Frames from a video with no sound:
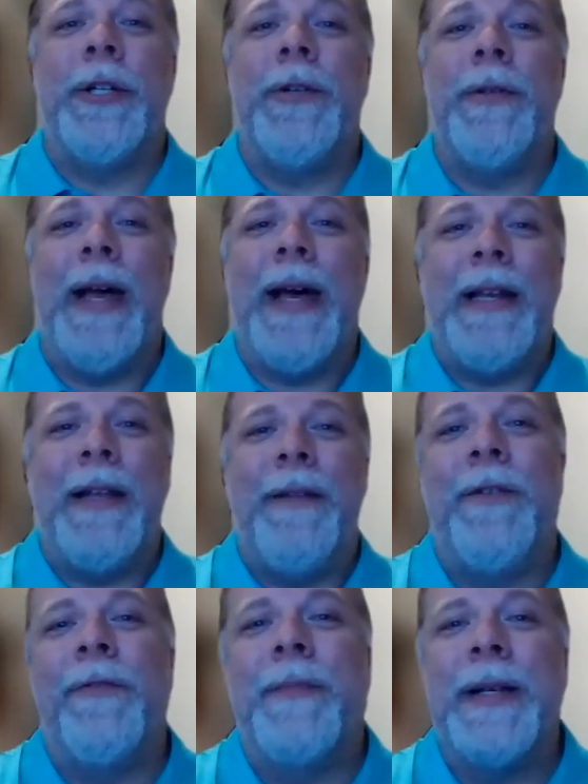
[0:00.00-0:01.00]
you to do that
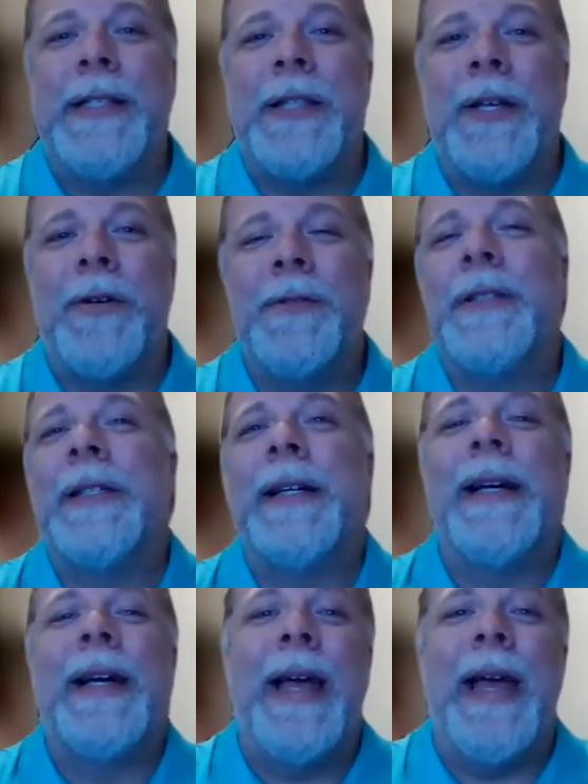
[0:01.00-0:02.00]
if you've missed those.
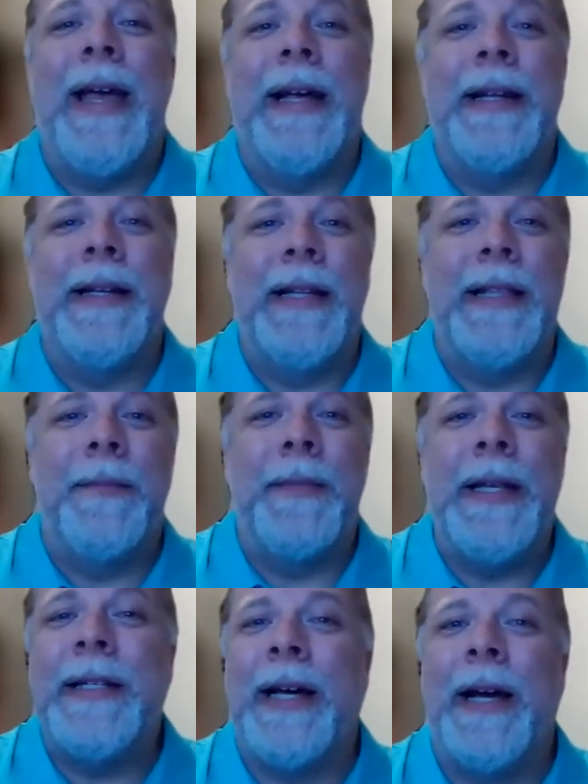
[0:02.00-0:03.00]
And in the
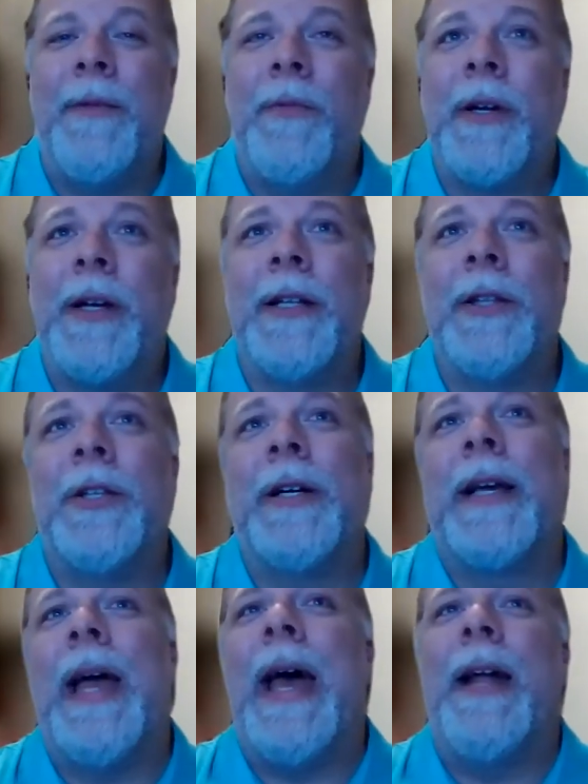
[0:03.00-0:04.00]
meantime, we're going to
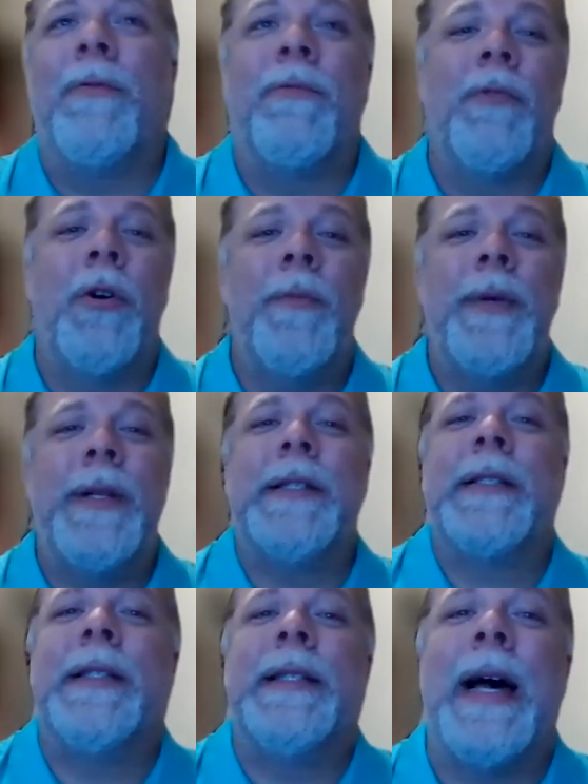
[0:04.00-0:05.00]
look at
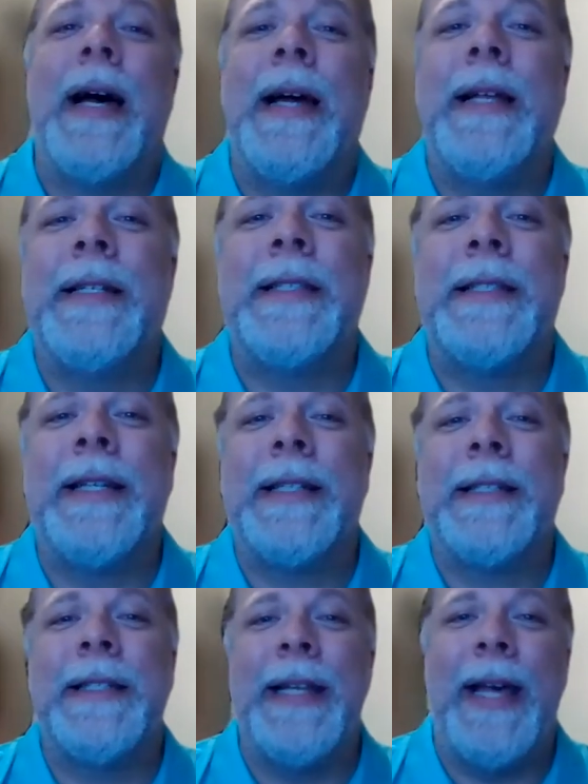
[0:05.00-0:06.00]
Romans nine
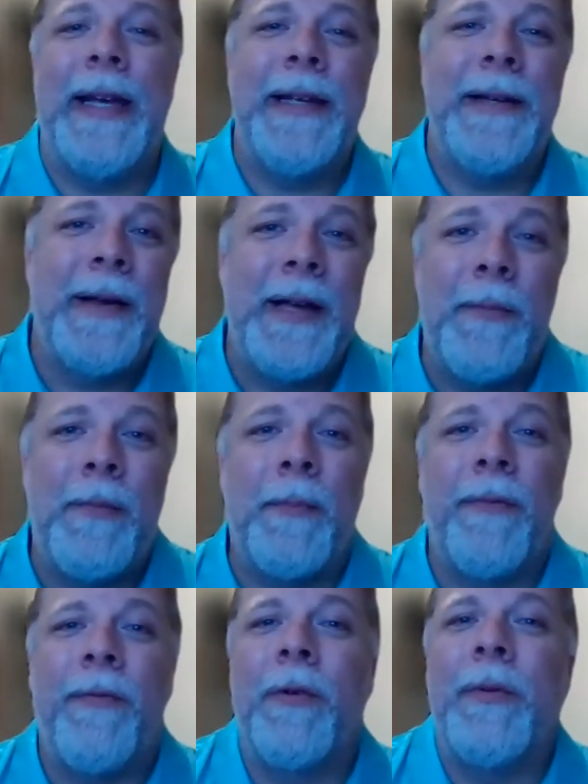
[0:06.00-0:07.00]
six today. But
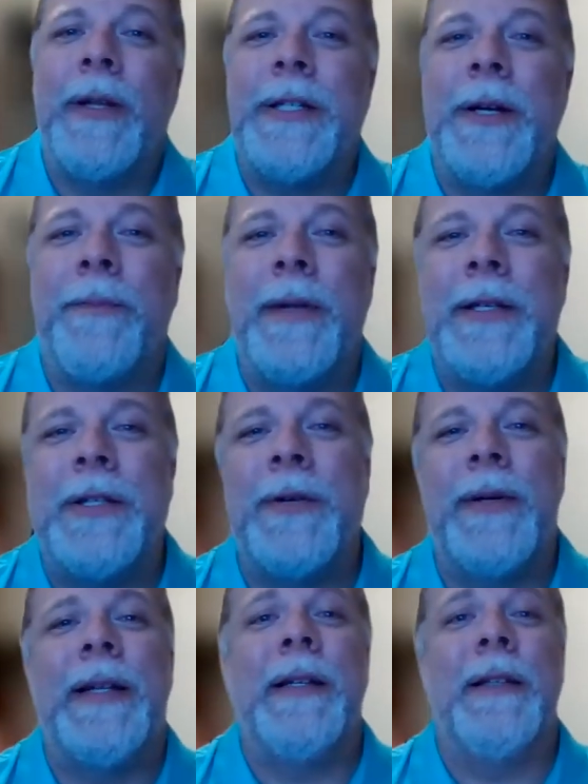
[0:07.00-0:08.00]
before we jump
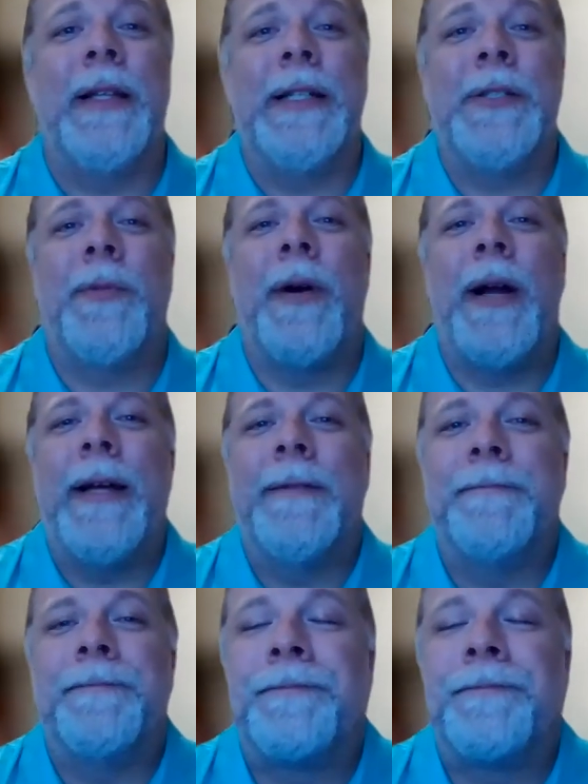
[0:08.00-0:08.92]
into it, let's pray.